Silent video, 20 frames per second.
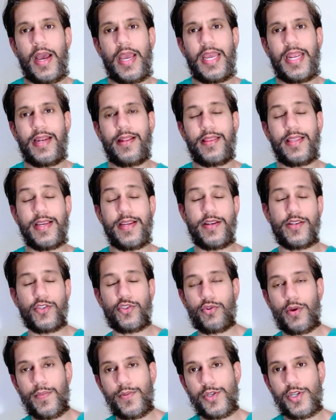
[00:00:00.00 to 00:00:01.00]
in the
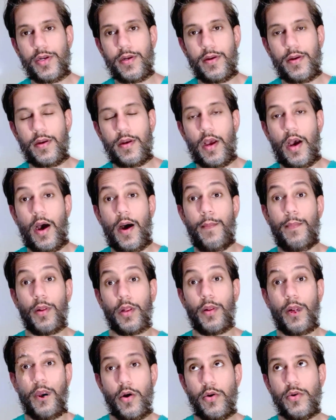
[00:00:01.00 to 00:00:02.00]
description
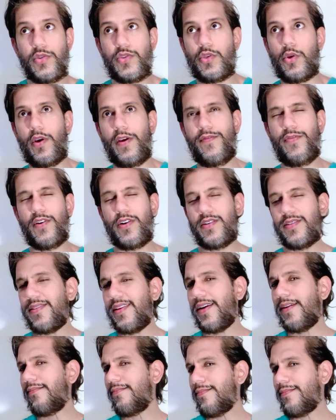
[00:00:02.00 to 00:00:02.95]
below, so if you're just like,